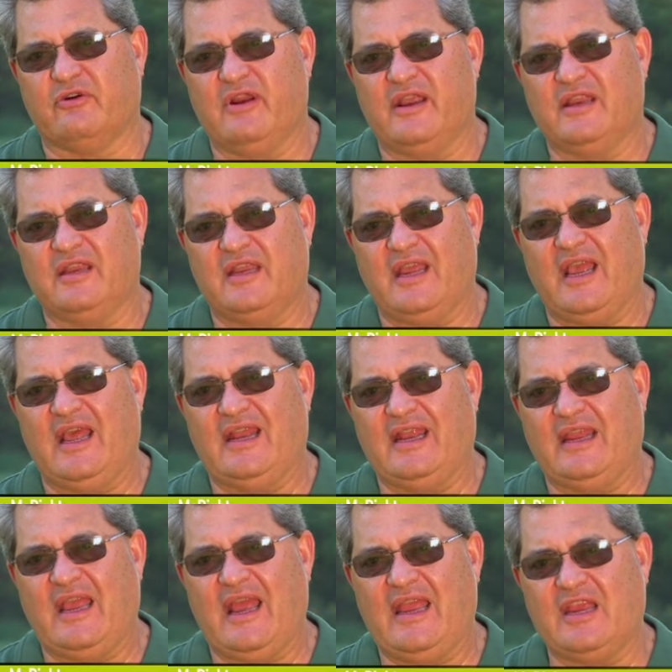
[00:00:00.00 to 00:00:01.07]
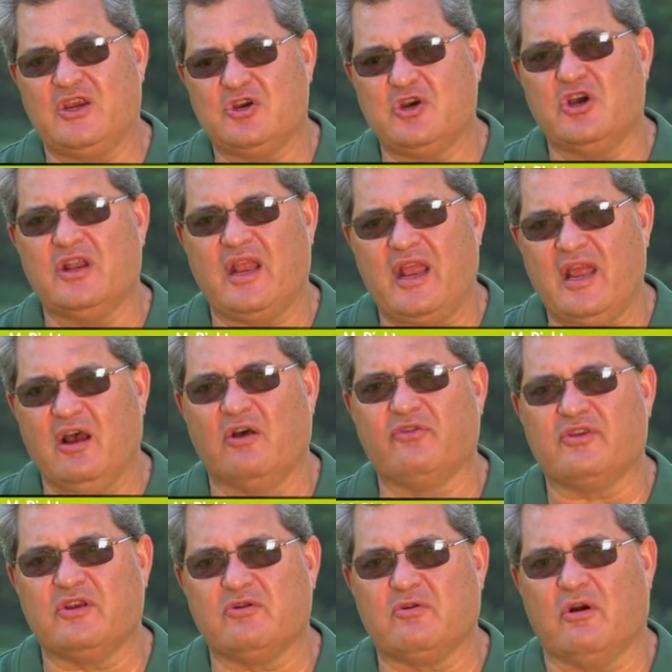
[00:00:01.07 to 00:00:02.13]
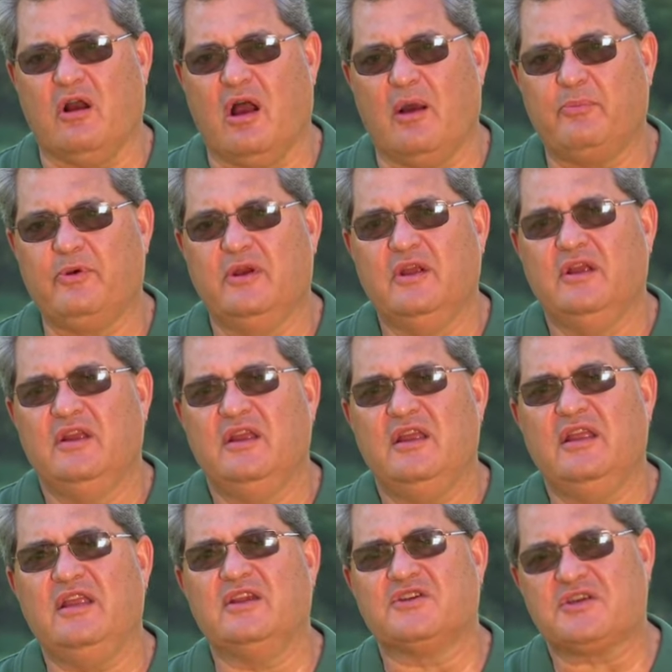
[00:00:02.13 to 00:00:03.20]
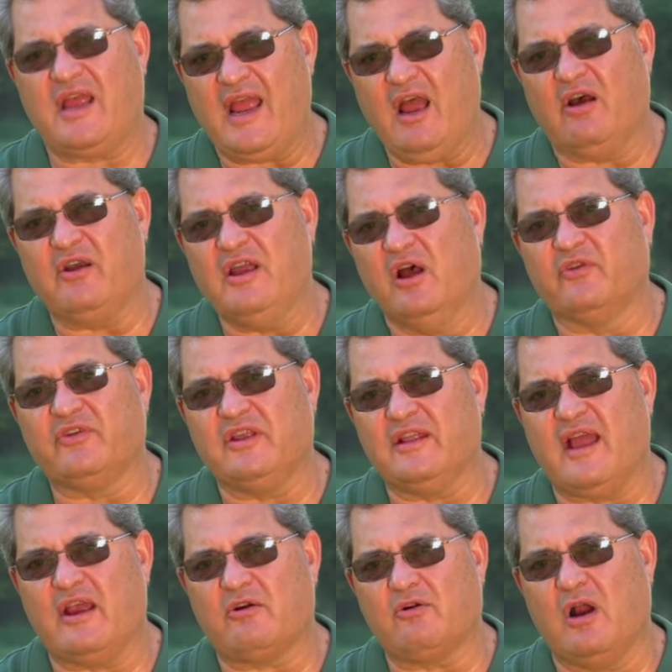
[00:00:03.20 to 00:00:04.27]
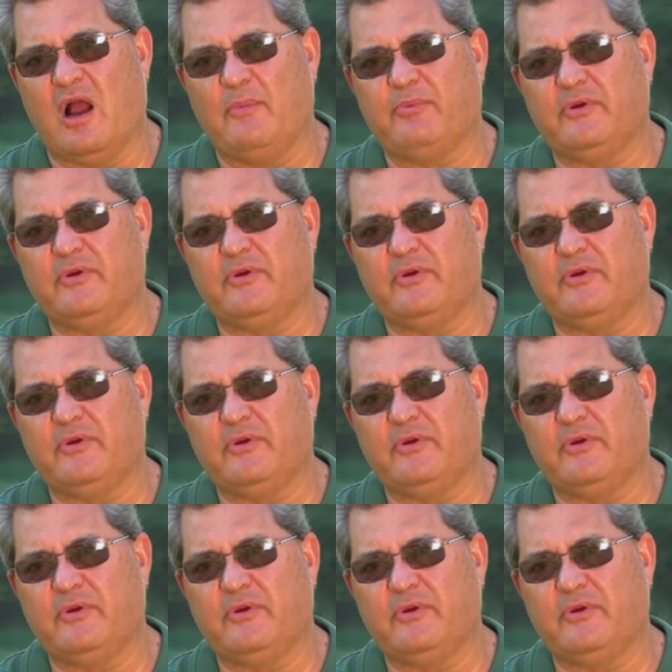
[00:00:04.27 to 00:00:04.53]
in getting a good, healthy crop is how healthy that crop